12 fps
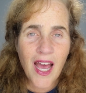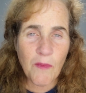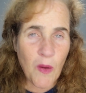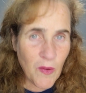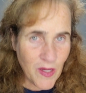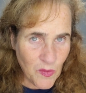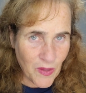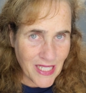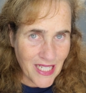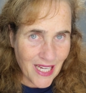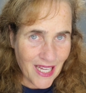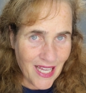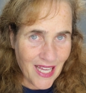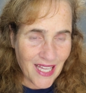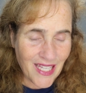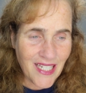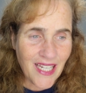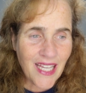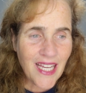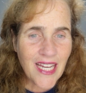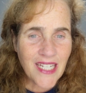I'm always one day ahead.